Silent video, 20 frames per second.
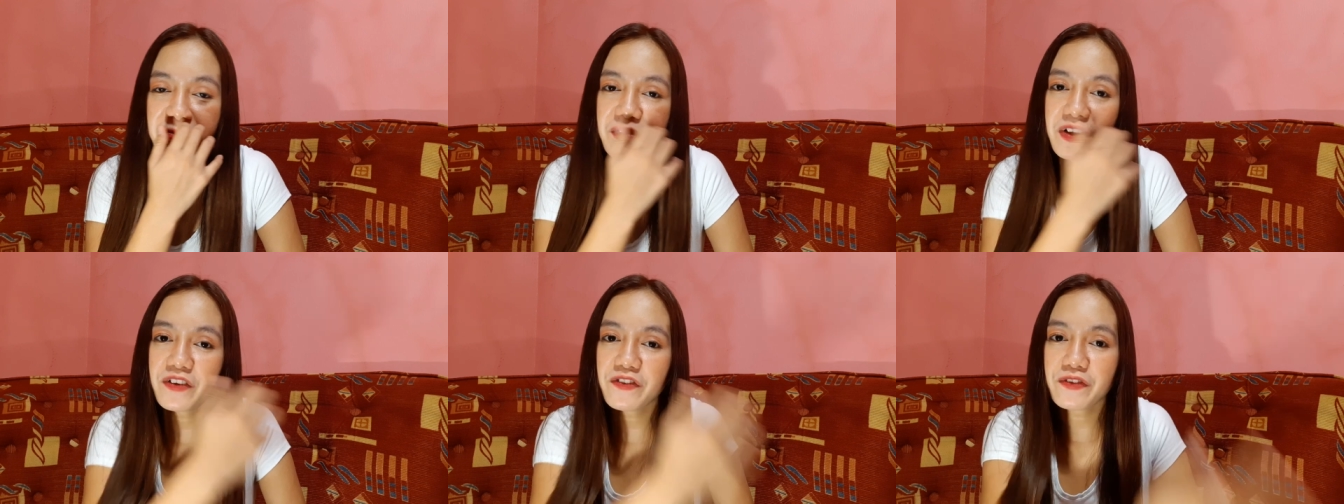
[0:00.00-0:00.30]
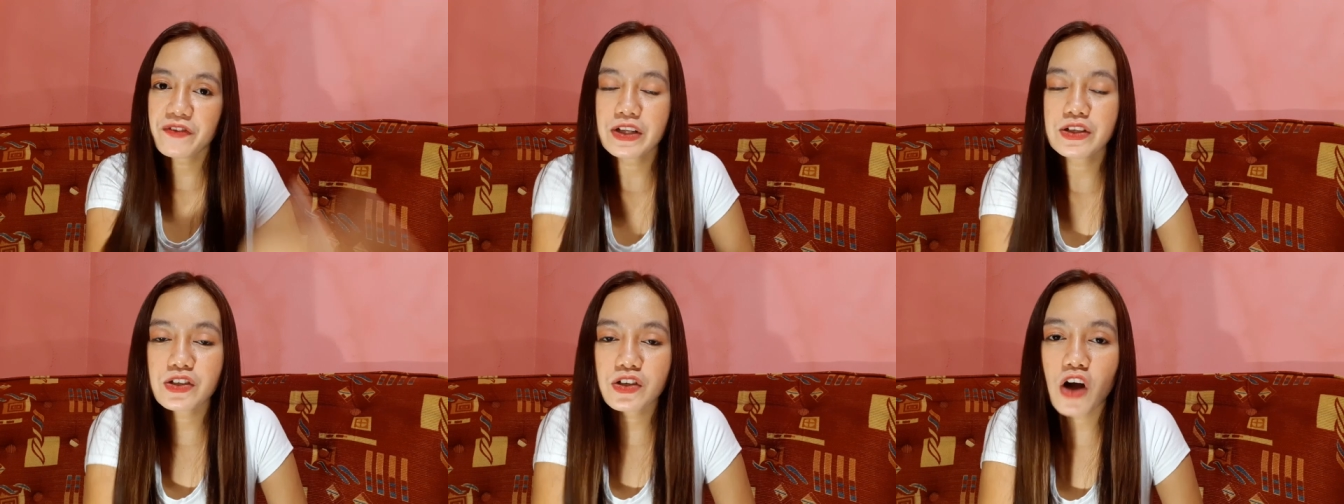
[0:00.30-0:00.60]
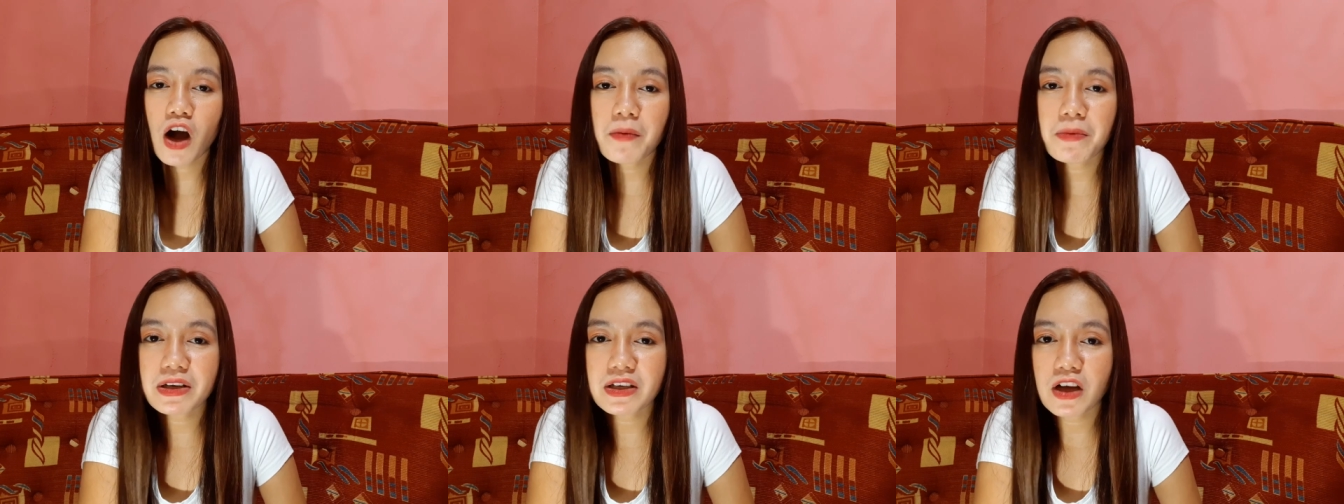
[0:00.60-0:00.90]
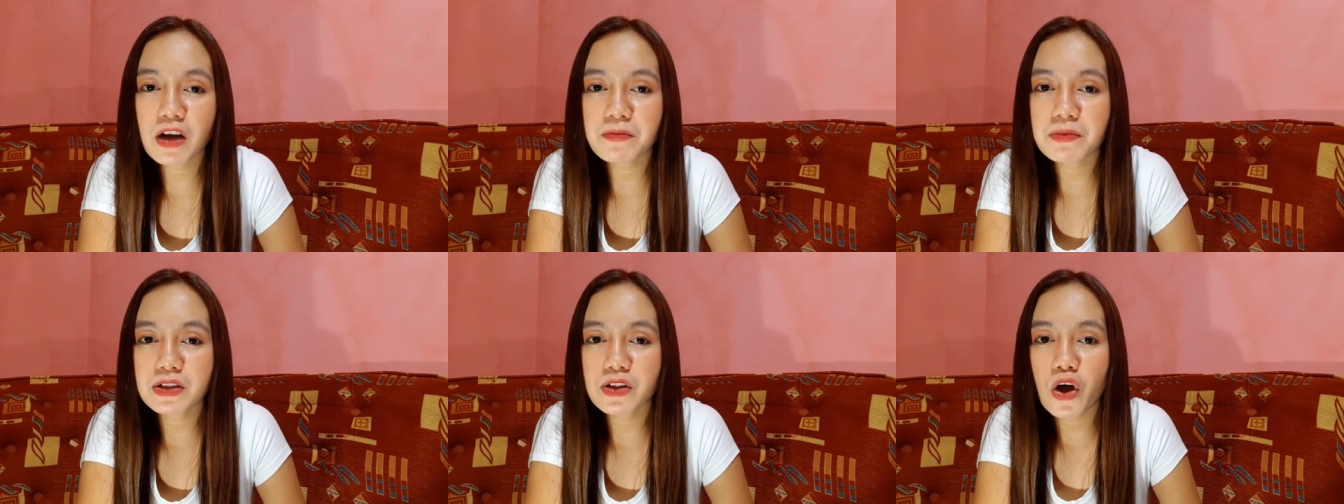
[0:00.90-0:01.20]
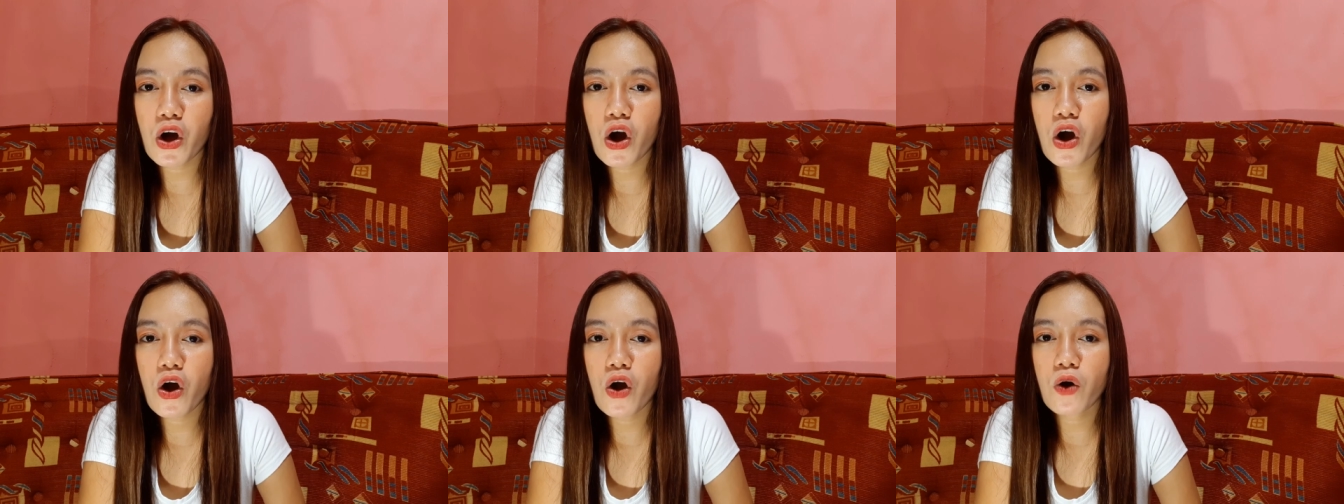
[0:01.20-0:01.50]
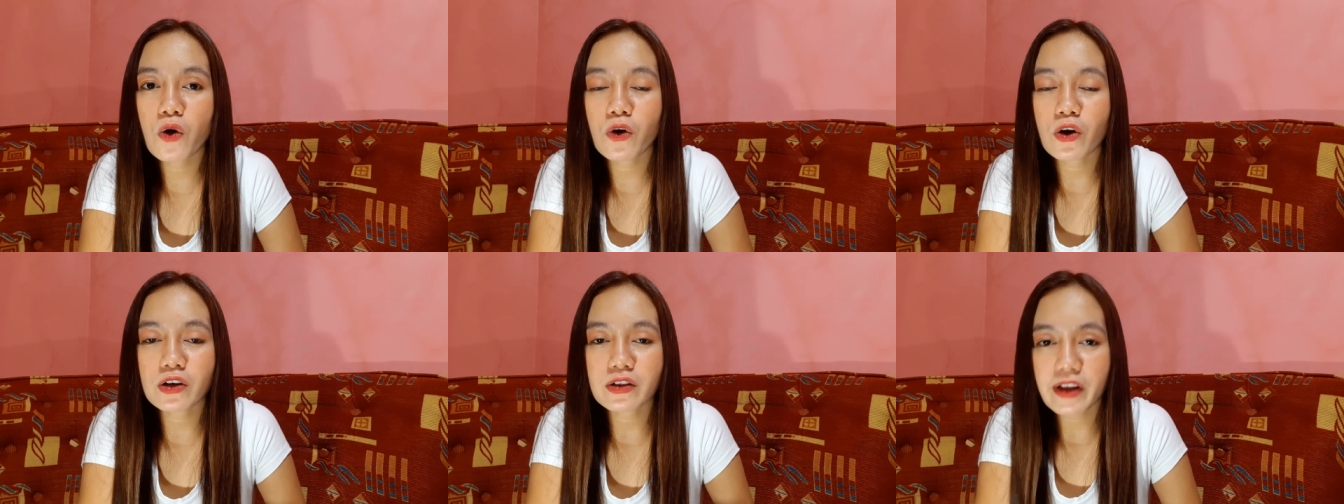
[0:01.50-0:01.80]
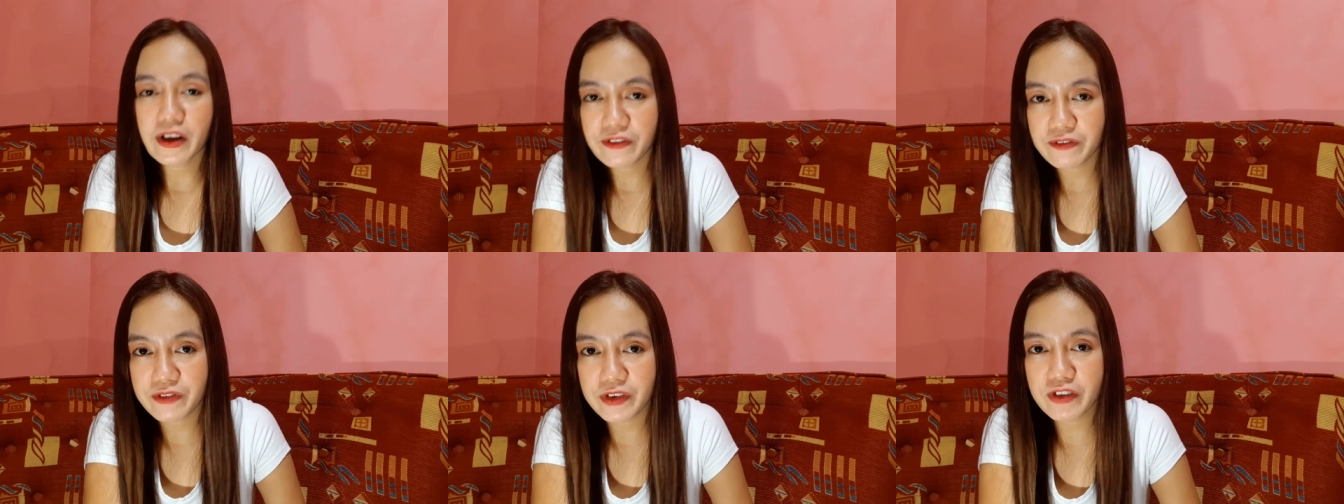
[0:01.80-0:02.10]
feel free to comment down below or
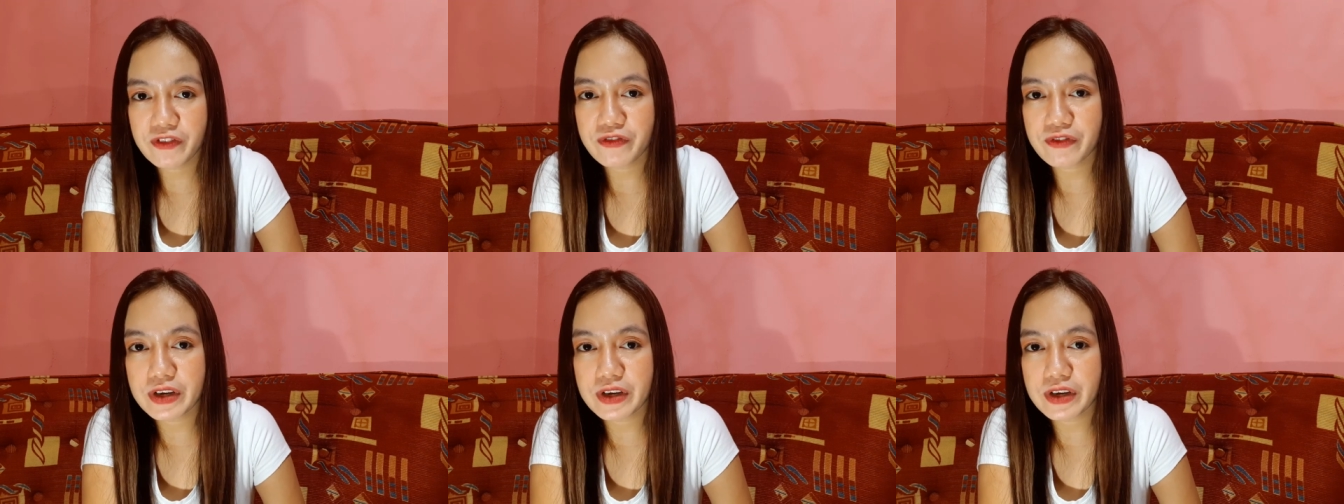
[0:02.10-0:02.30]
like feel